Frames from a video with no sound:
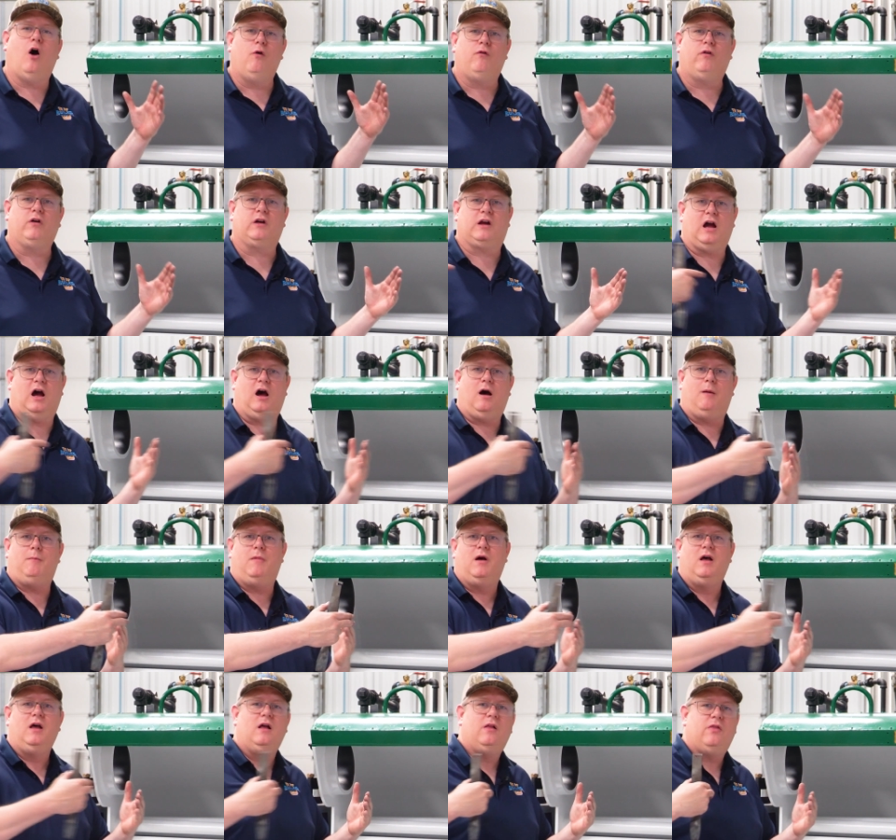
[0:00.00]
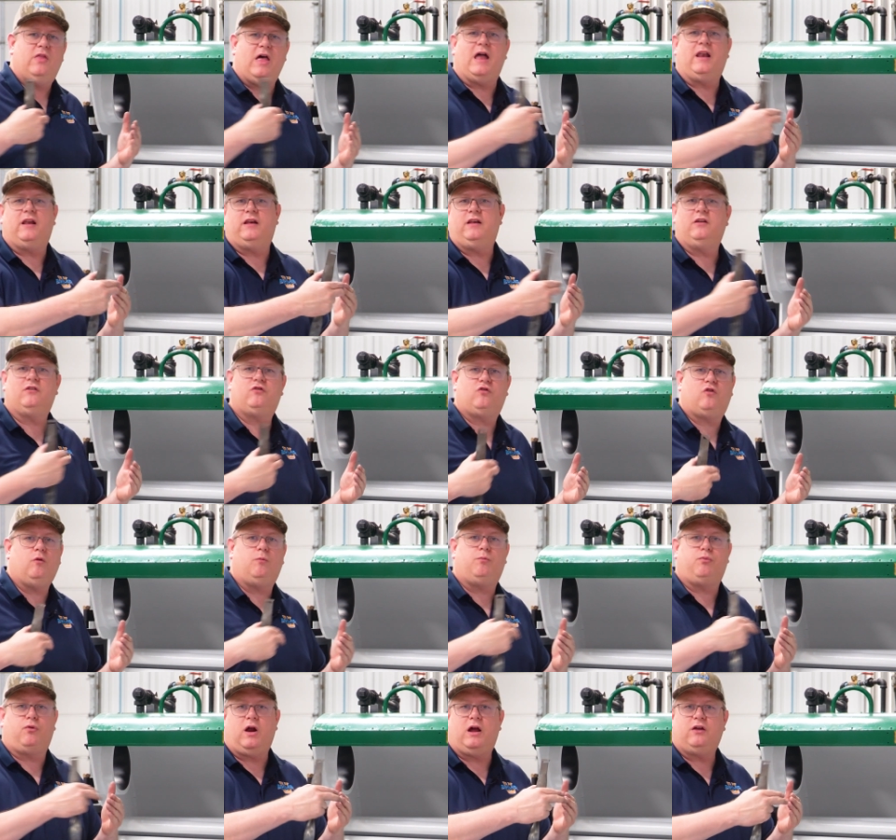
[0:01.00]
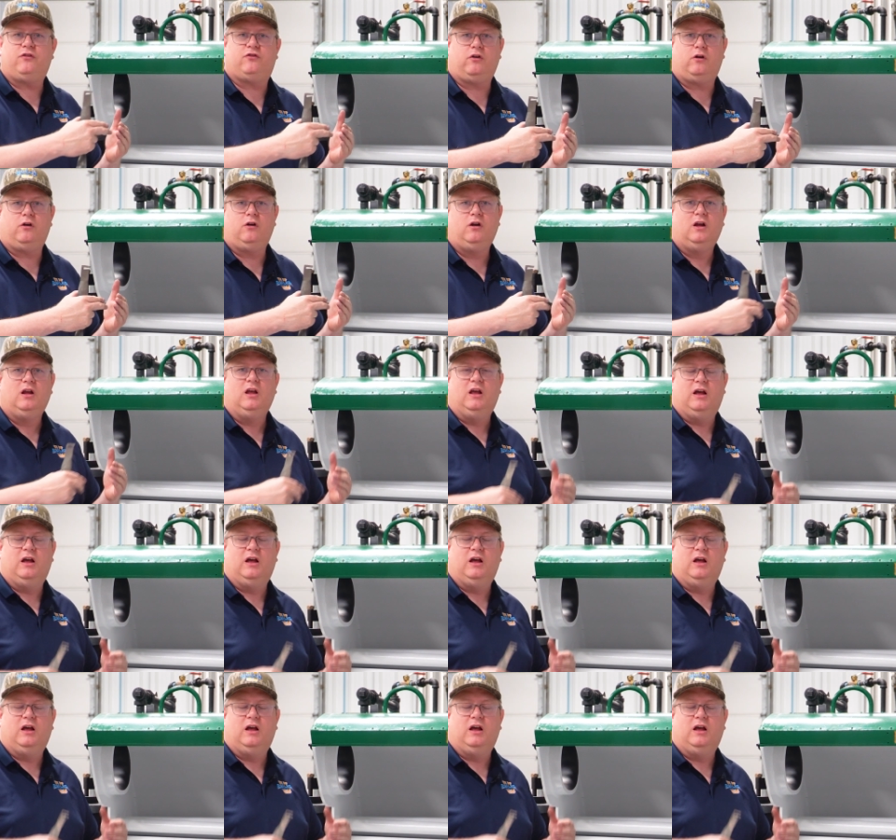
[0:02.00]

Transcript: overcome that additional pressure,